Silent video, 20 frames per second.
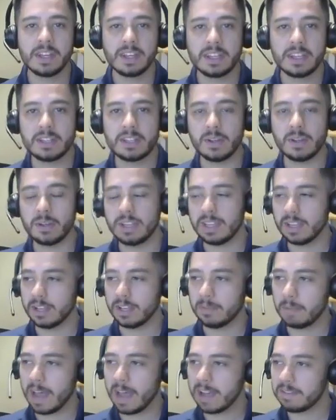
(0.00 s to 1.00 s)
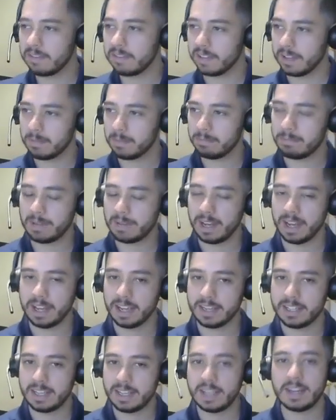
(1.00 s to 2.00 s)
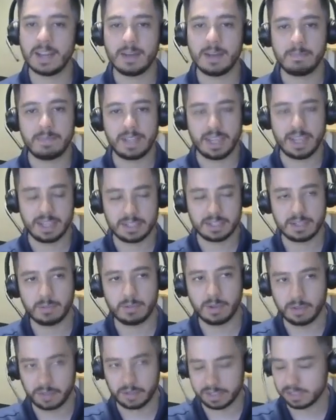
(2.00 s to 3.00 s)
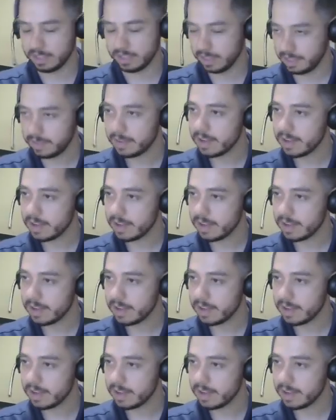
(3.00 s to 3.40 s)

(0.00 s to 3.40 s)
So the backflip did update somewhat recently.